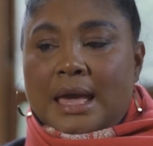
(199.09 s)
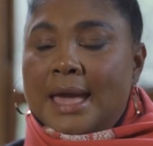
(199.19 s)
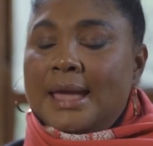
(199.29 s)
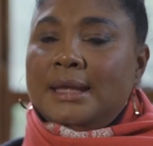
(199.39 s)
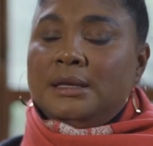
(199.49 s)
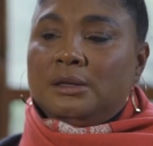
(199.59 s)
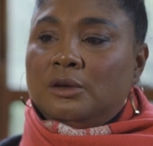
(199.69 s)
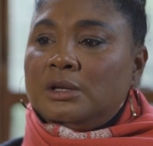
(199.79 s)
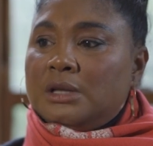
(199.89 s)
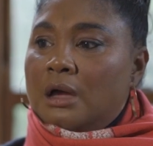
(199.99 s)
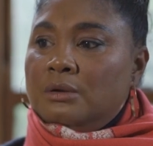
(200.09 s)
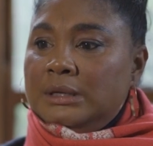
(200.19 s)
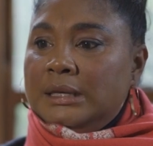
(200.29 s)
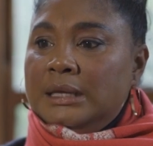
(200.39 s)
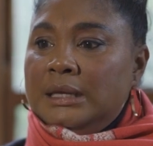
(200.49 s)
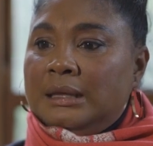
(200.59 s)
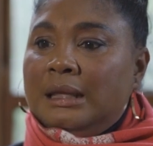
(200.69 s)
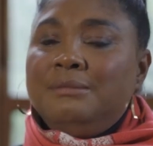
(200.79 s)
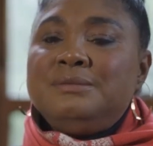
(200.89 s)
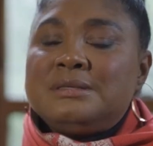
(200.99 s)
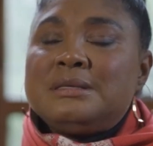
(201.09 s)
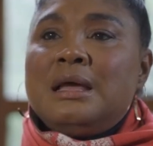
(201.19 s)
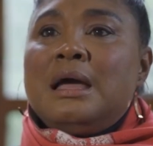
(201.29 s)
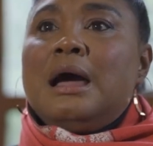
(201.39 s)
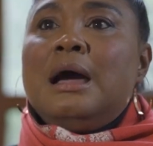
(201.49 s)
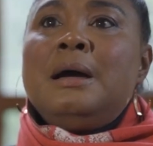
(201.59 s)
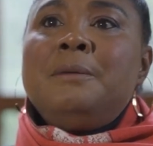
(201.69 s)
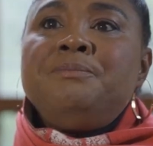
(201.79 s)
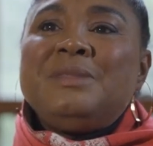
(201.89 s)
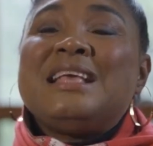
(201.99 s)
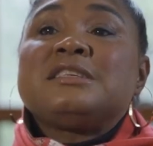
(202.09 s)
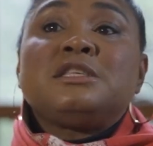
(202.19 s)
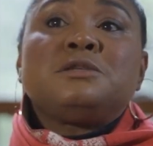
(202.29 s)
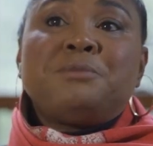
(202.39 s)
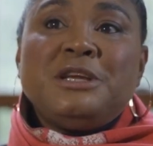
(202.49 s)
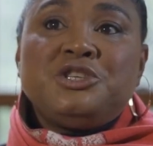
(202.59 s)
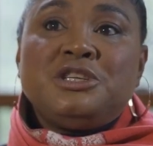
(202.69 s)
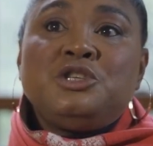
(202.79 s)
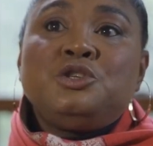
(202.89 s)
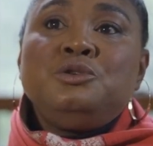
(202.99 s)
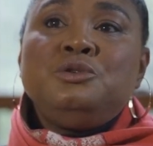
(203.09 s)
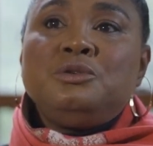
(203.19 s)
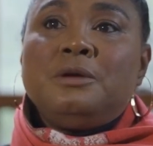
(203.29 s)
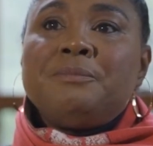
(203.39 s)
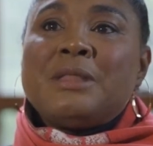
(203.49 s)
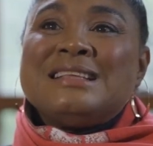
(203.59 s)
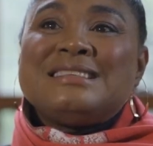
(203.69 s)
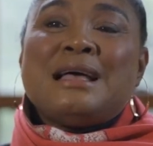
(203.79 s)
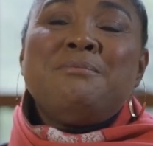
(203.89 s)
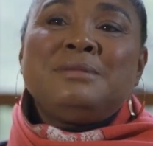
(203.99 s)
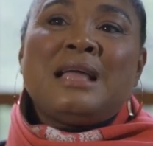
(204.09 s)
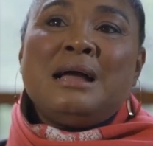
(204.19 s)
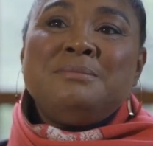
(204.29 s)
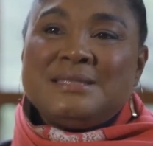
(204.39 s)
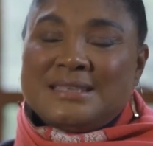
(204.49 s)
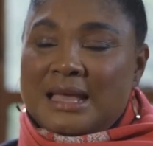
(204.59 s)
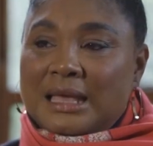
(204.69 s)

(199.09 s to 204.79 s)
and not only gives expression to sometimes